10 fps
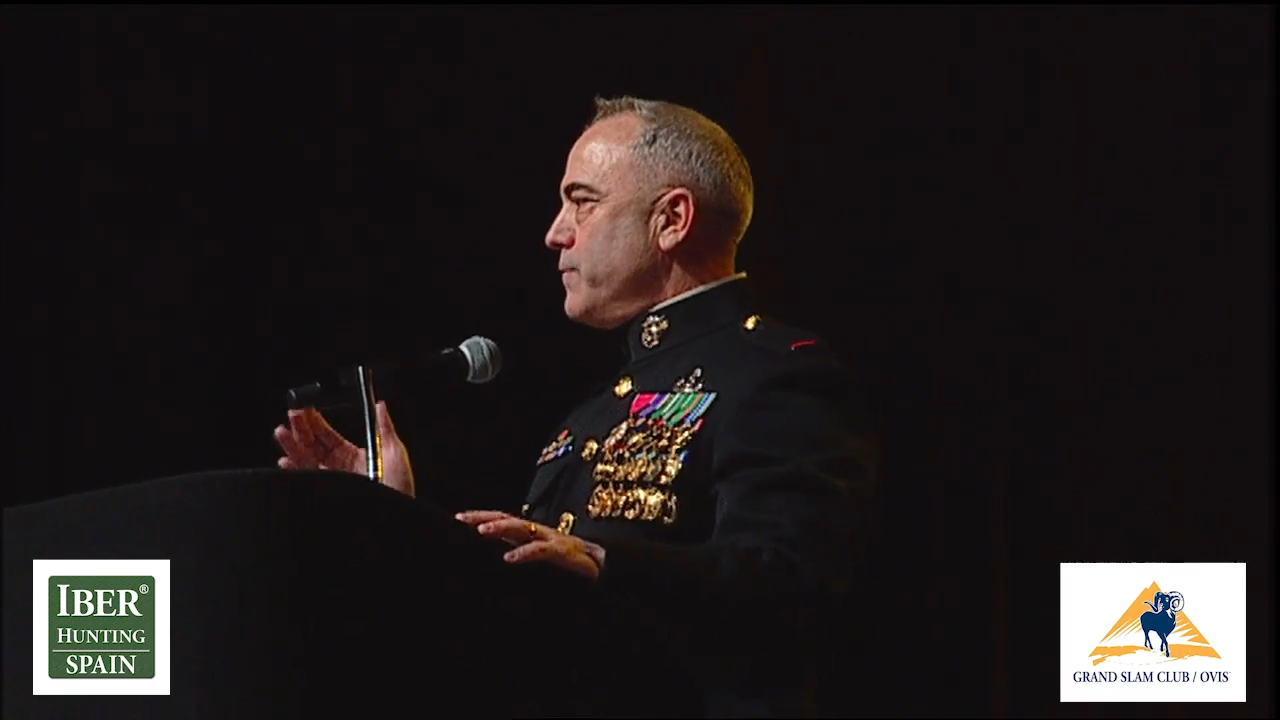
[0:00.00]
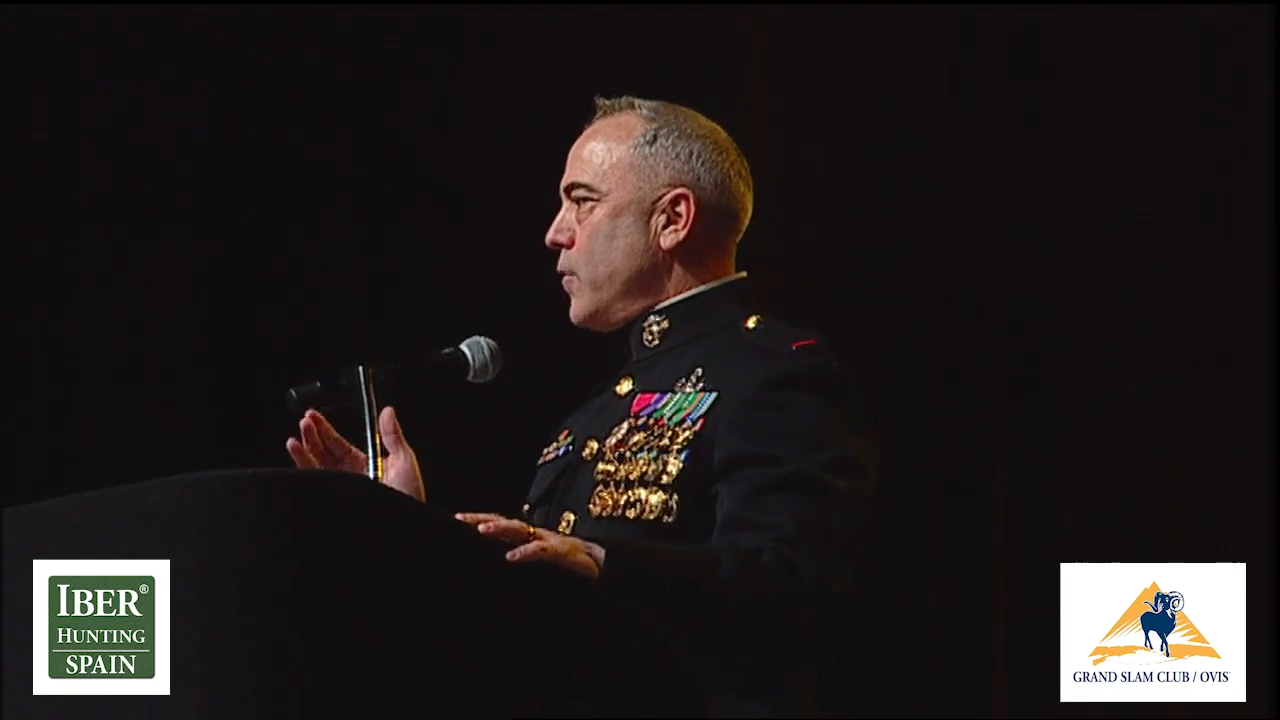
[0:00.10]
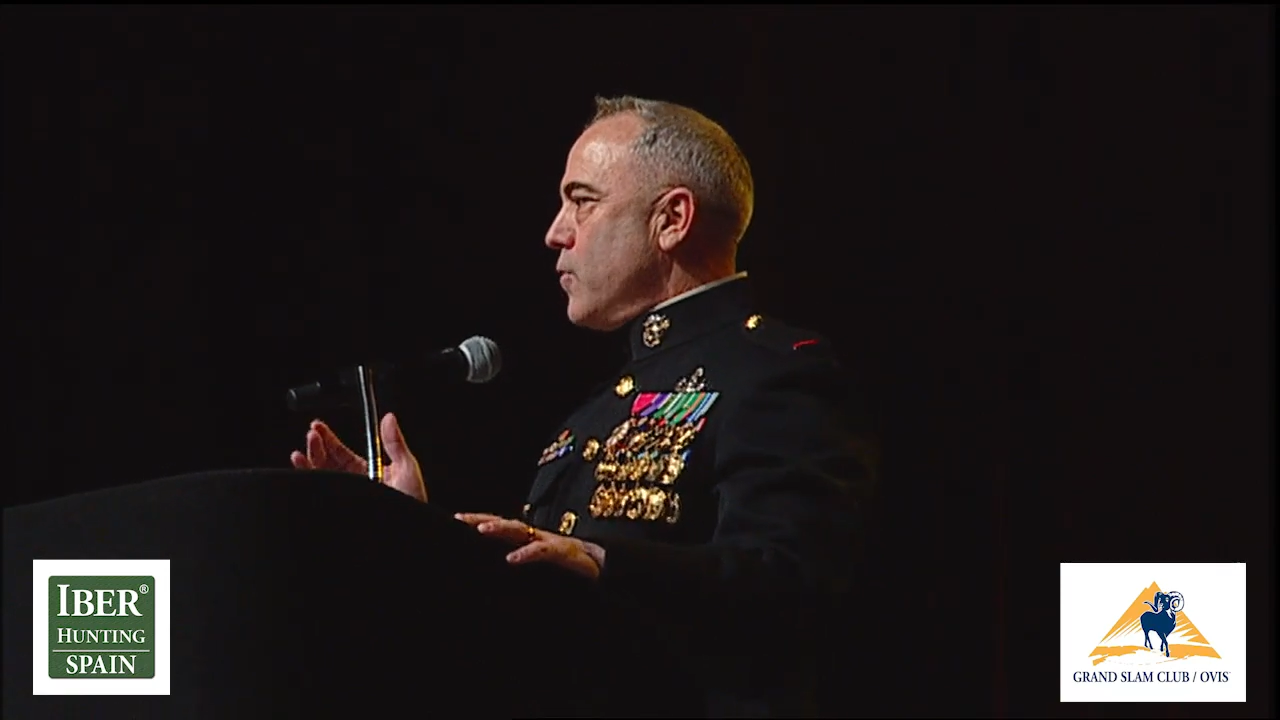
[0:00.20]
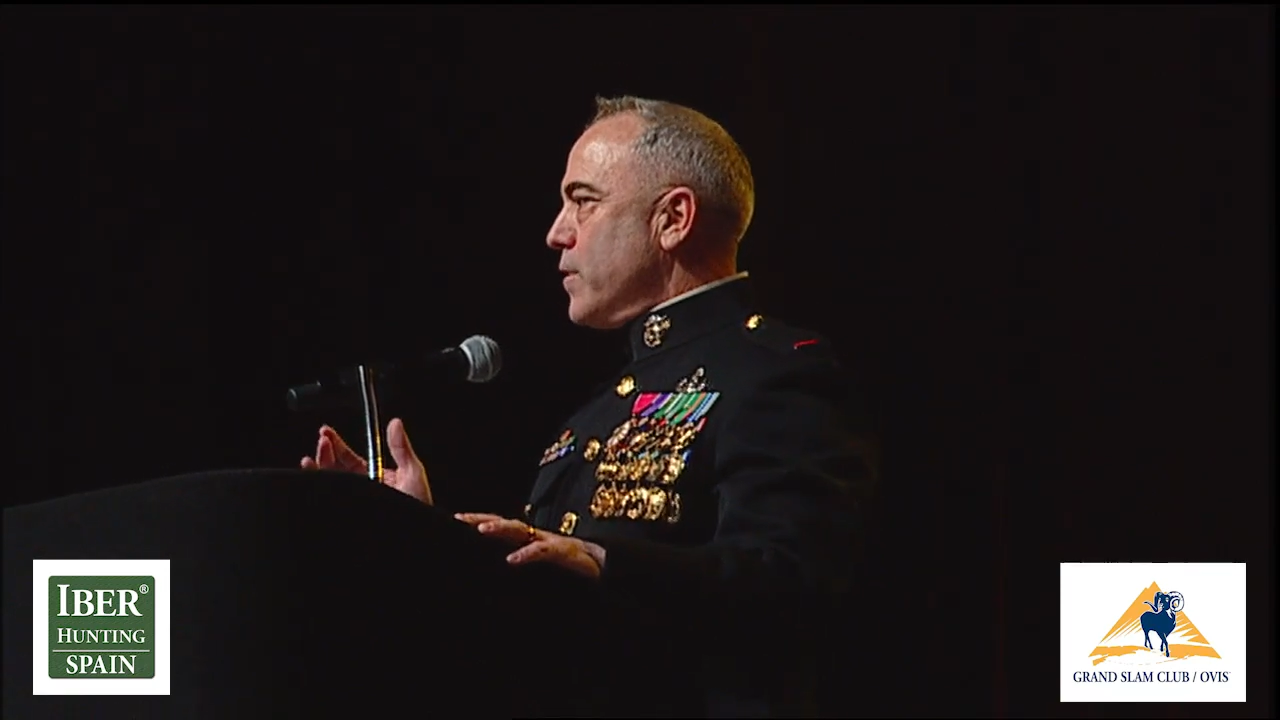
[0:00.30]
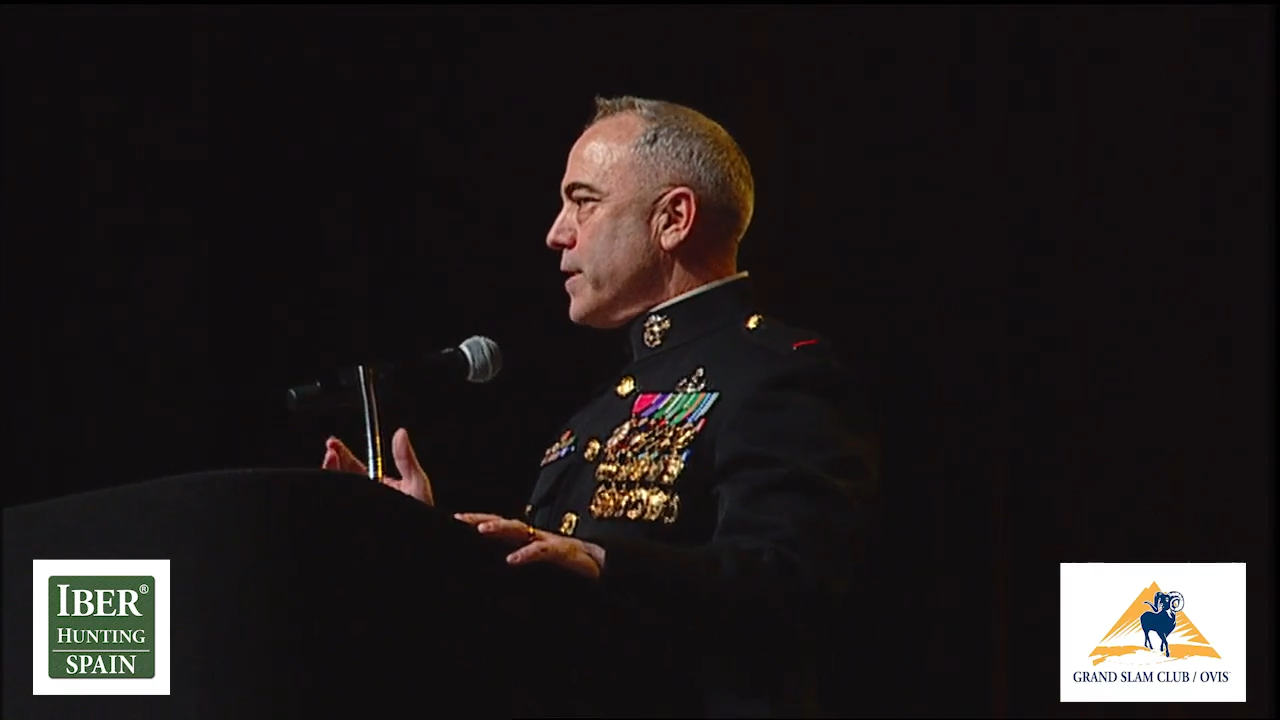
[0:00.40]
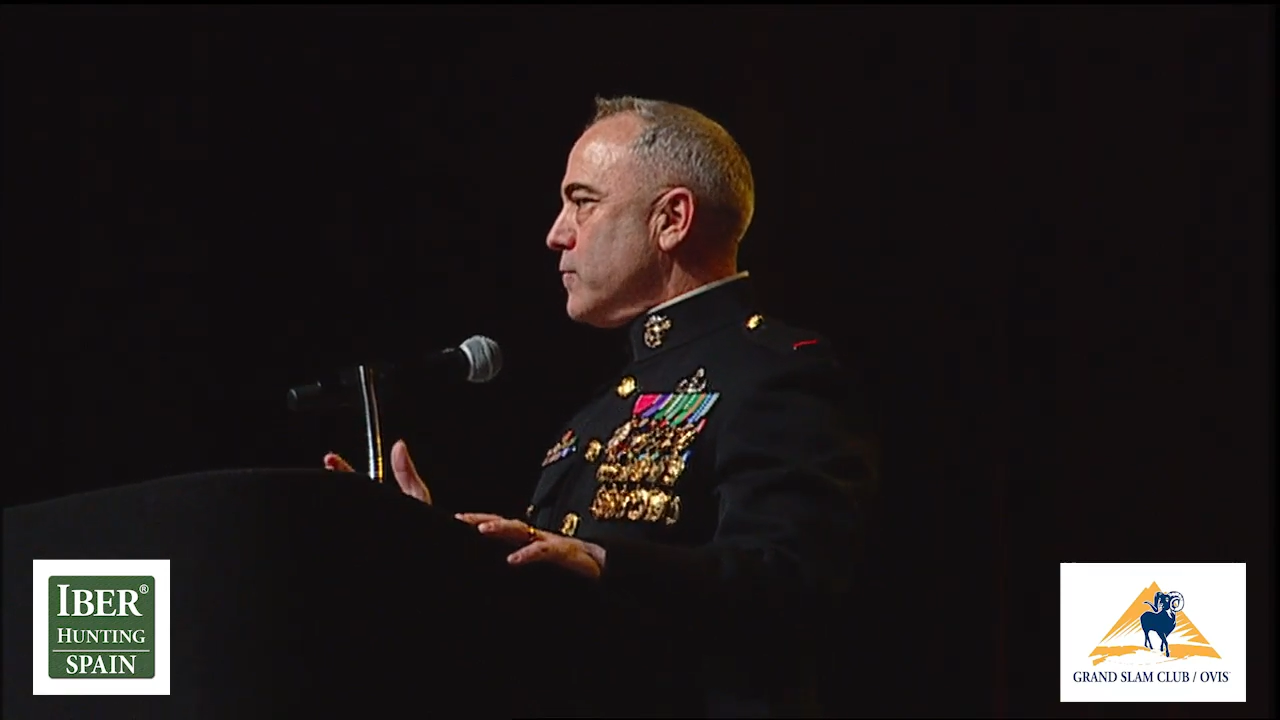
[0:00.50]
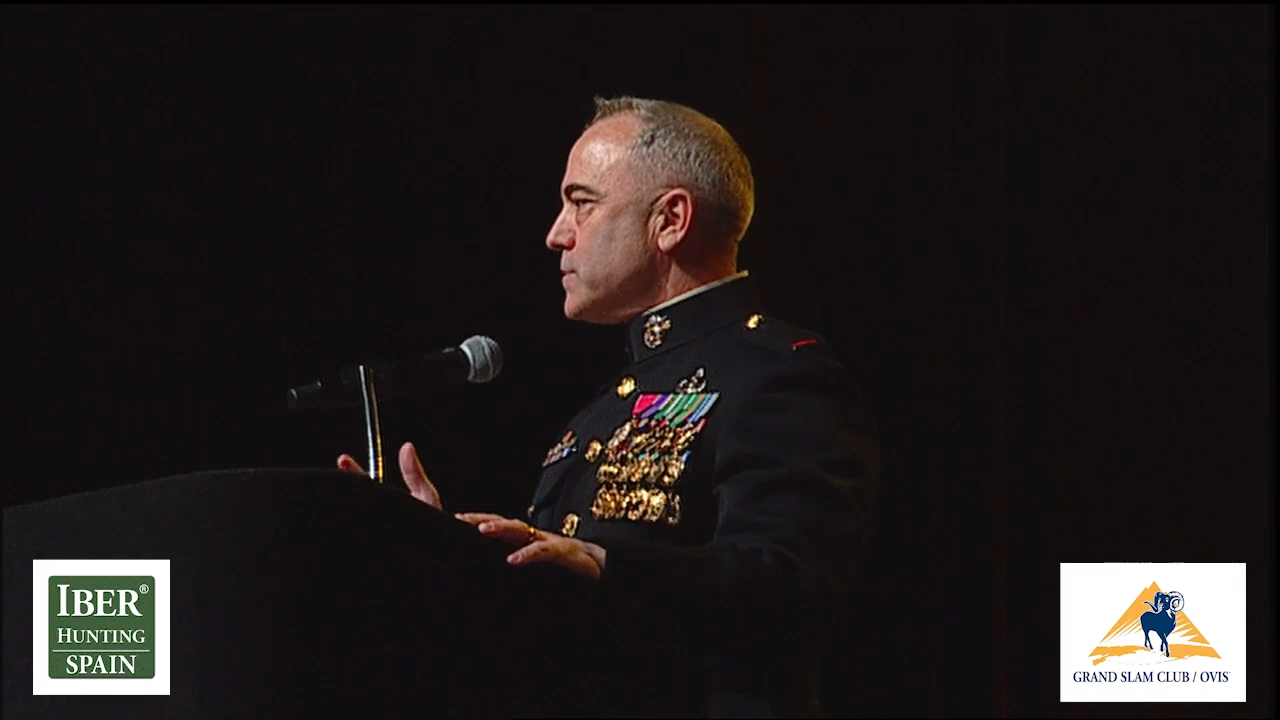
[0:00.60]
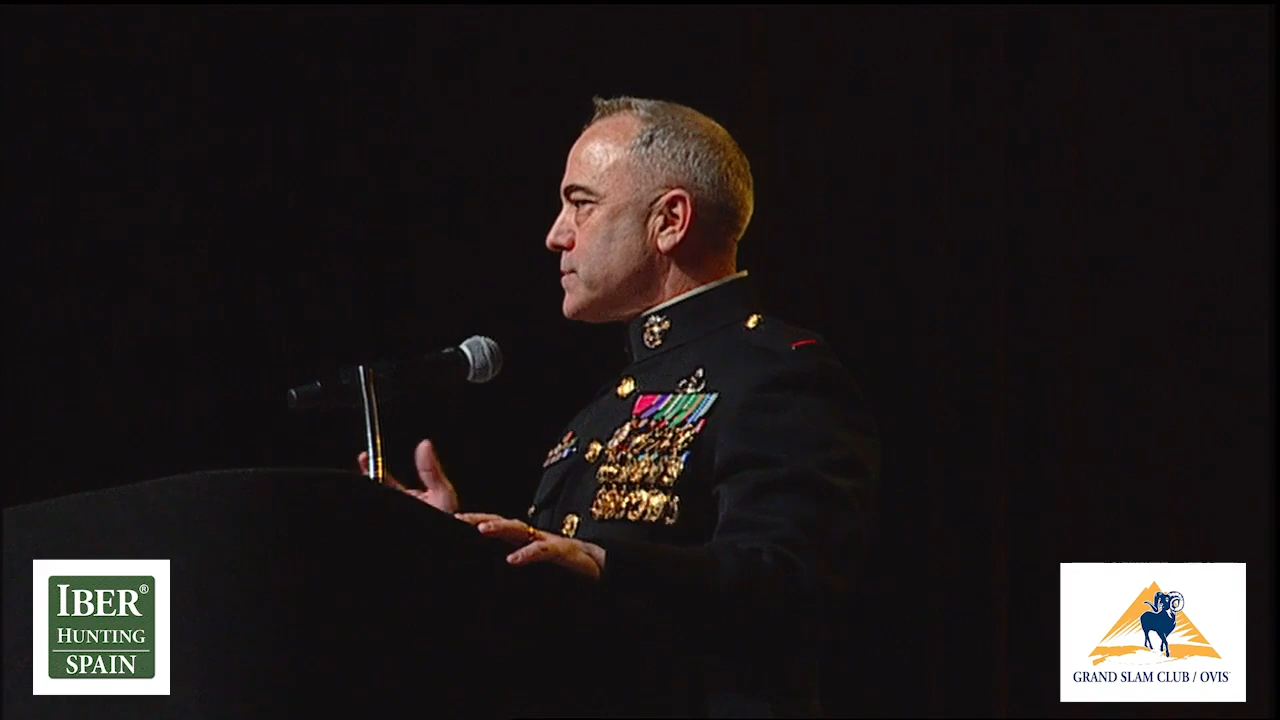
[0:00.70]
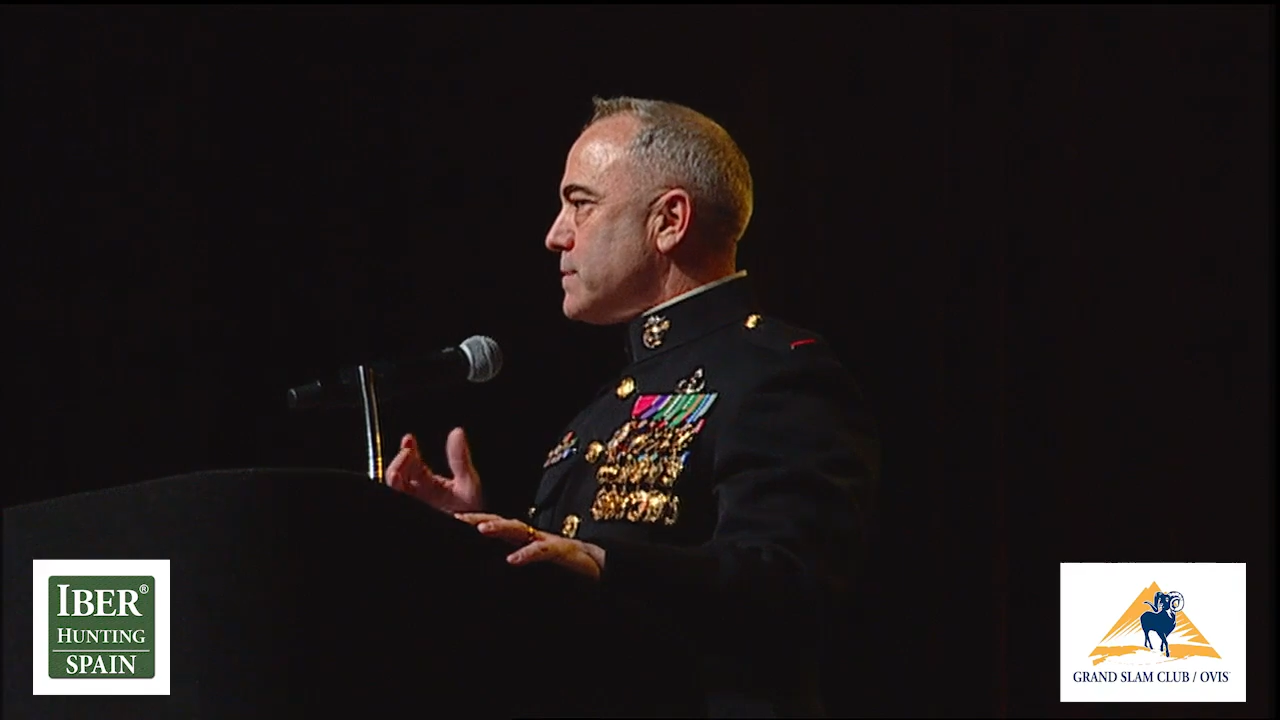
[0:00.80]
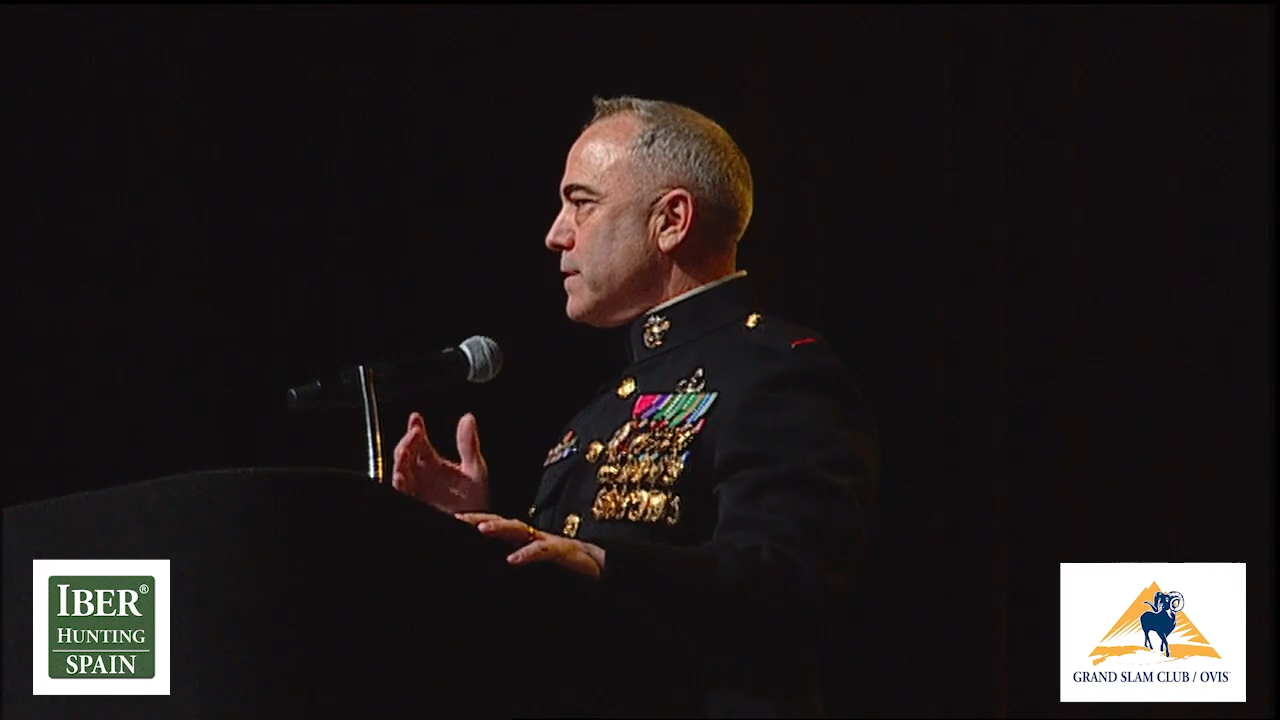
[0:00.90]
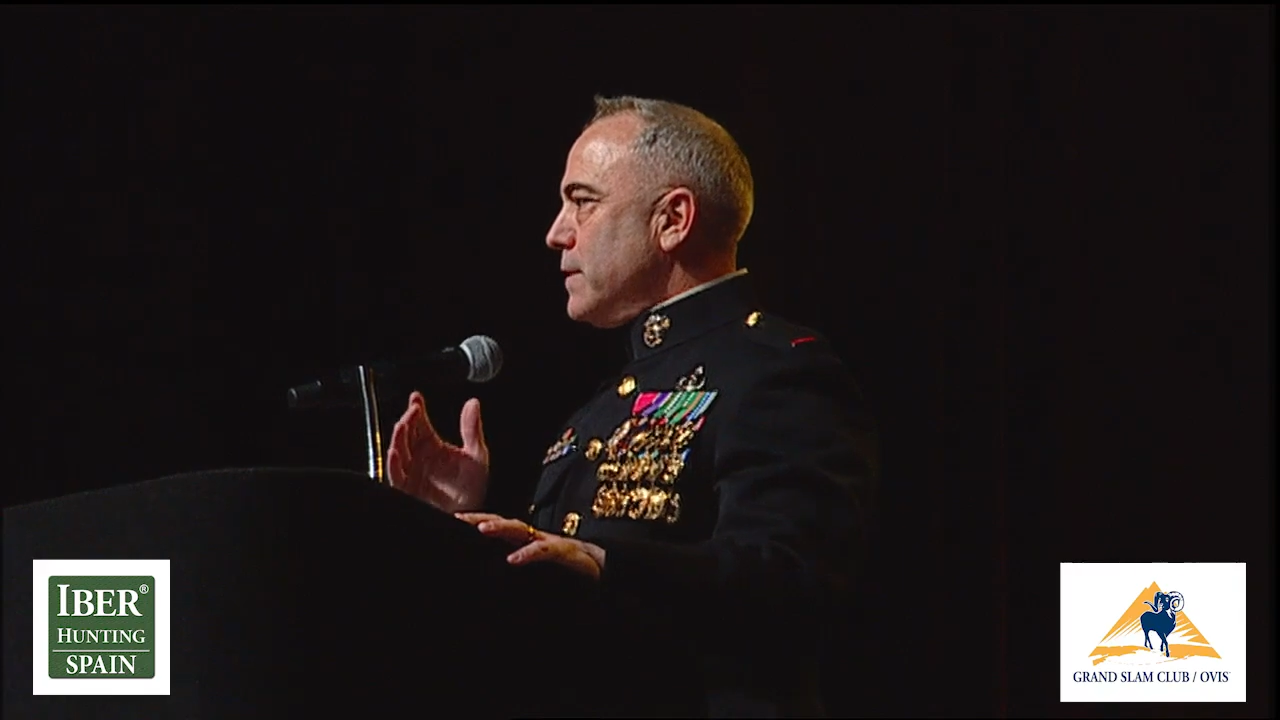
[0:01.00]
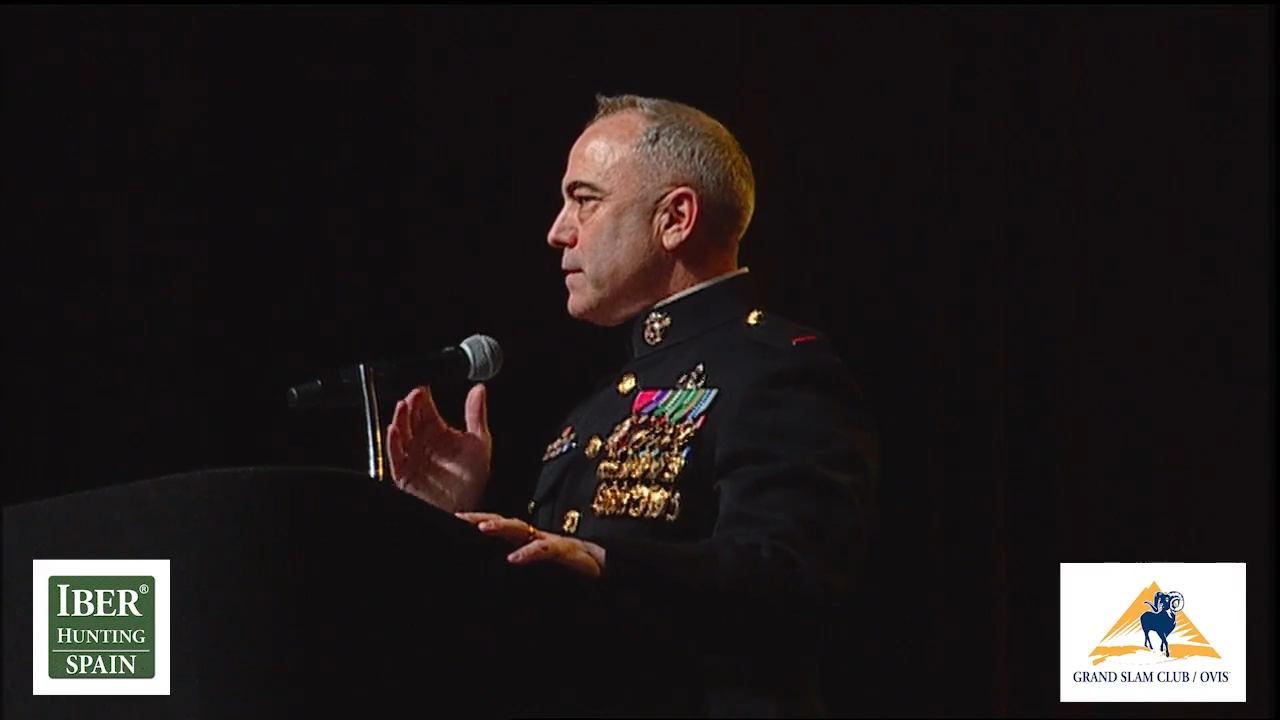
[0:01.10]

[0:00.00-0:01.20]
forward, it was